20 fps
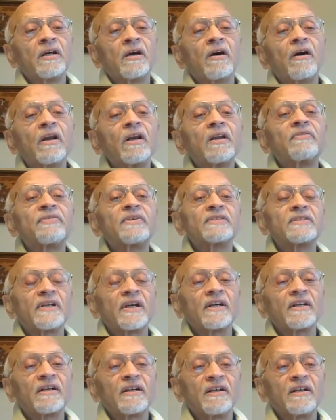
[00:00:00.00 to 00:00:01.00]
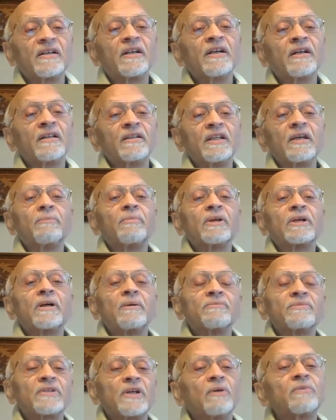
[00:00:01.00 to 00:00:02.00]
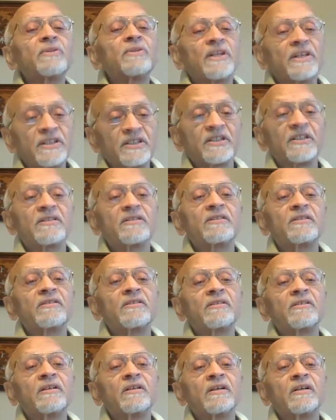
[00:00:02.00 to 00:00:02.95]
all of a sudden they become South Asians.